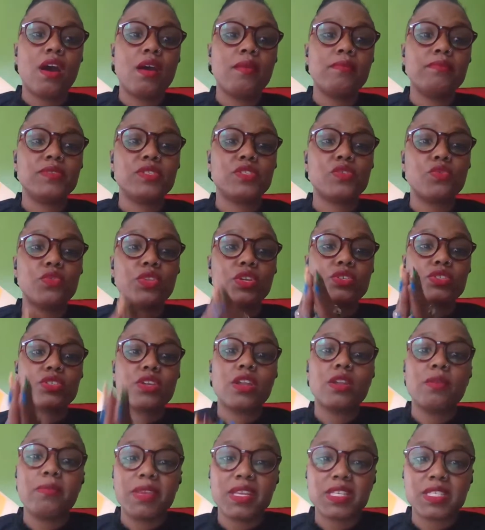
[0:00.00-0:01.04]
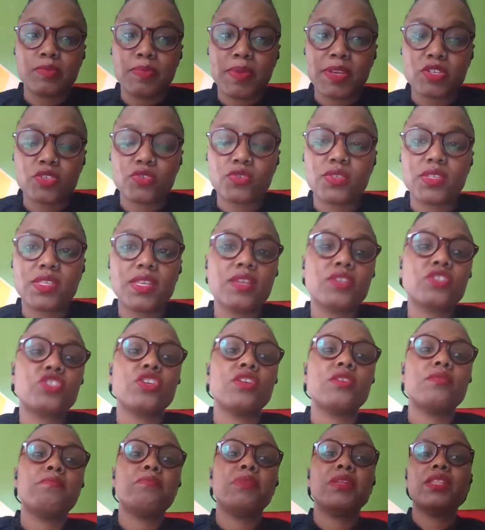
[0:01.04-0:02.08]
So there's going to be a special
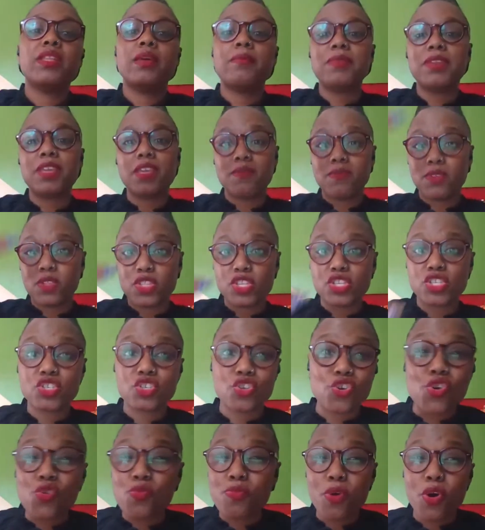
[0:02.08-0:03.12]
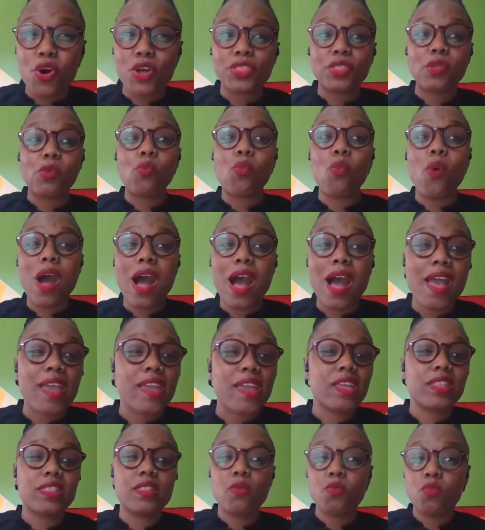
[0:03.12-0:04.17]
session, but let me give you the scoop on the why
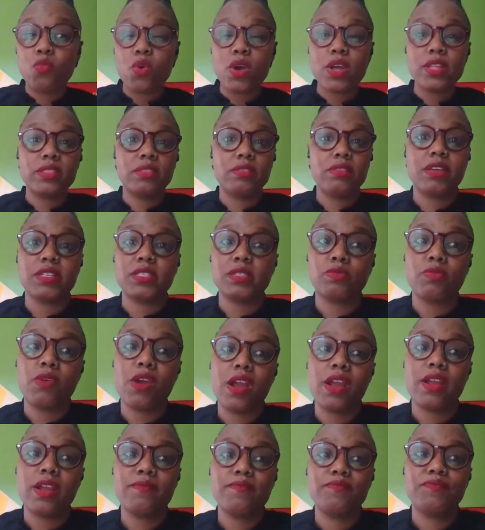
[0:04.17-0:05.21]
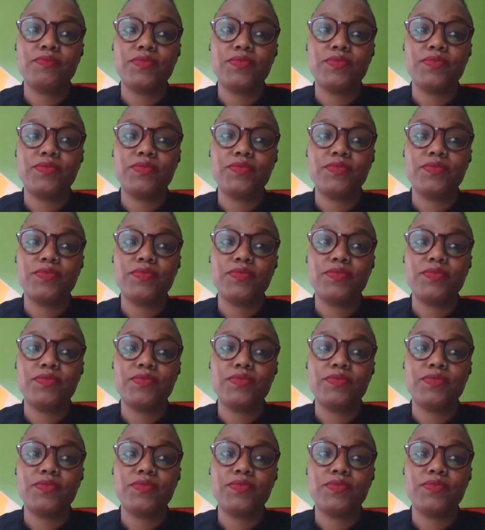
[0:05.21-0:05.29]
and the what thus far.